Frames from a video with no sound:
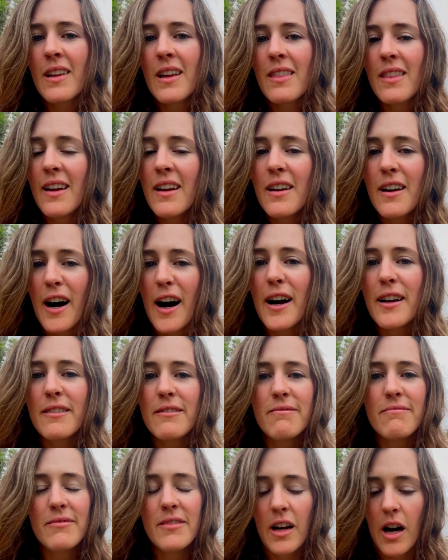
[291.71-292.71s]
Then God
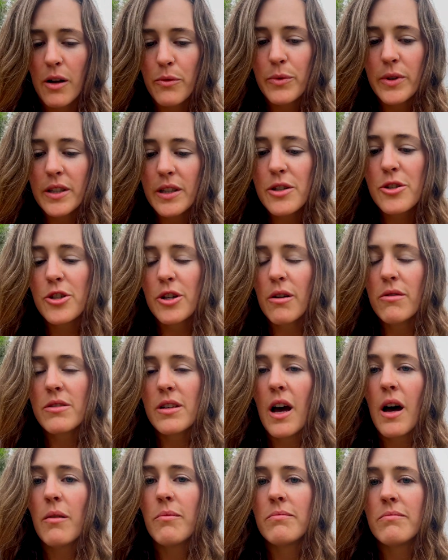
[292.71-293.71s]
really shows
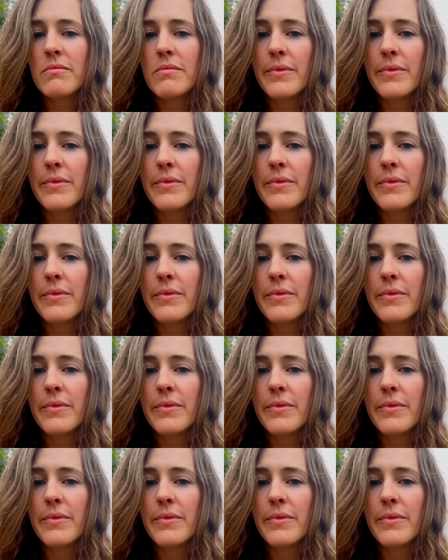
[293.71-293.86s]
up.